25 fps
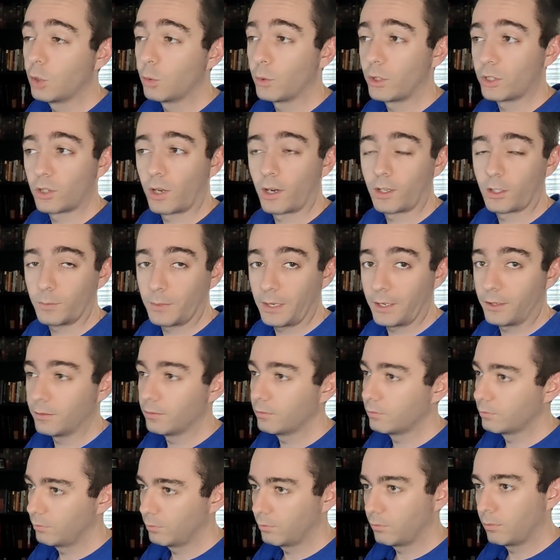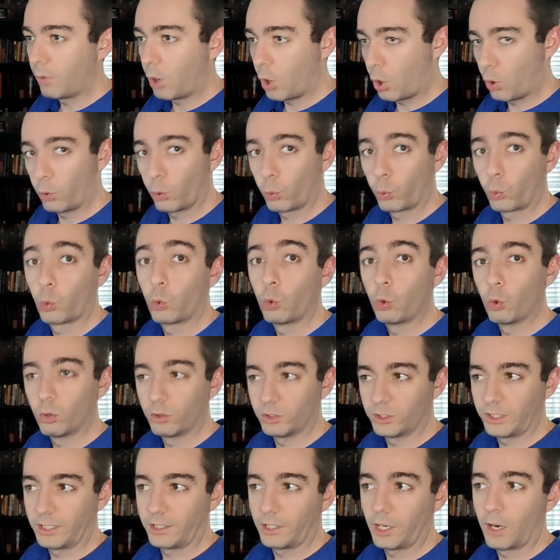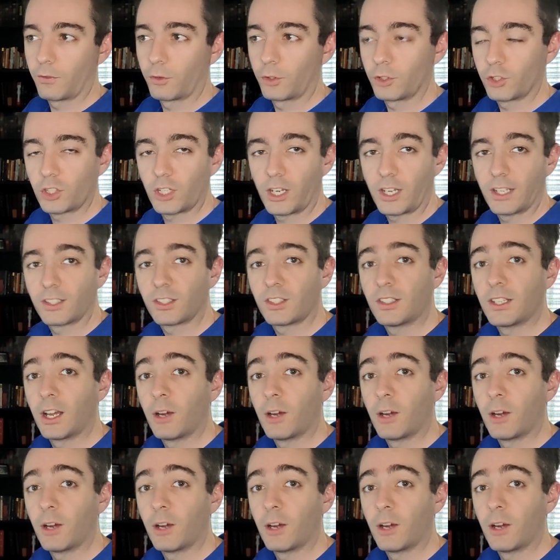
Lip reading: we talked about all the rules that govern chess.